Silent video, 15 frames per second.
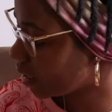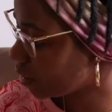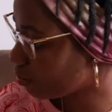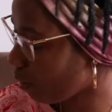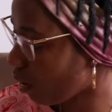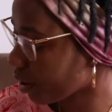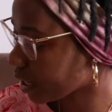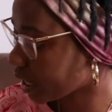Kelly
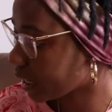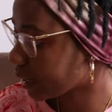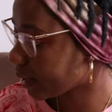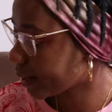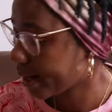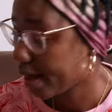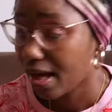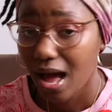
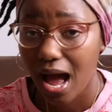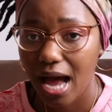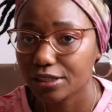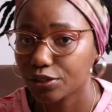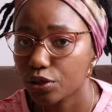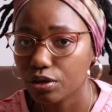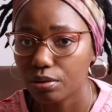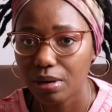Barnhill. I
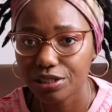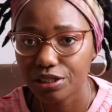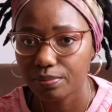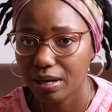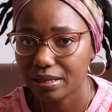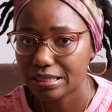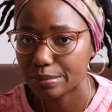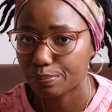don't know much
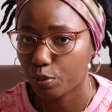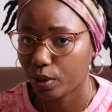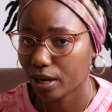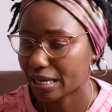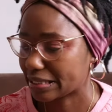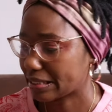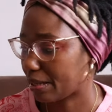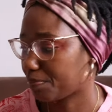about this book
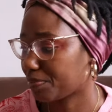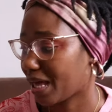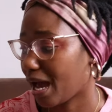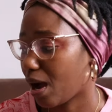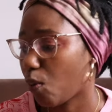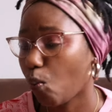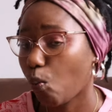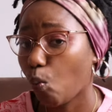except
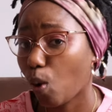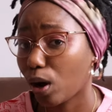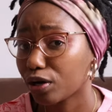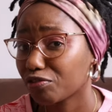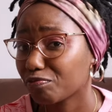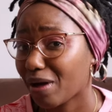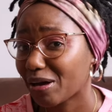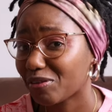that one
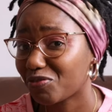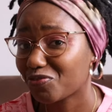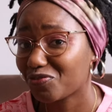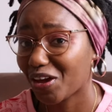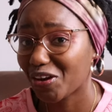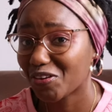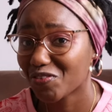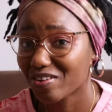of my
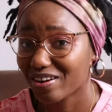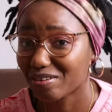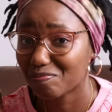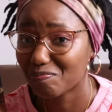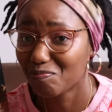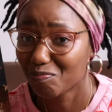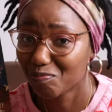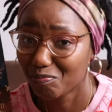
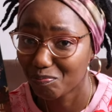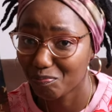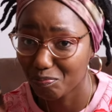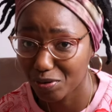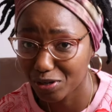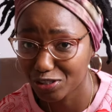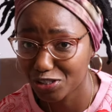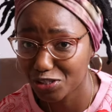favorite
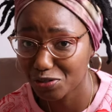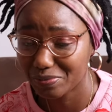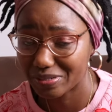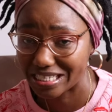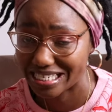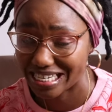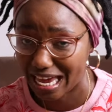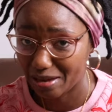
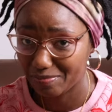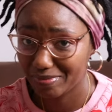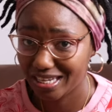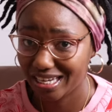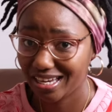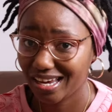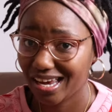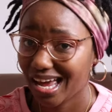booktubers,
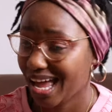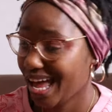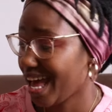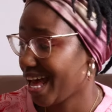Emmy,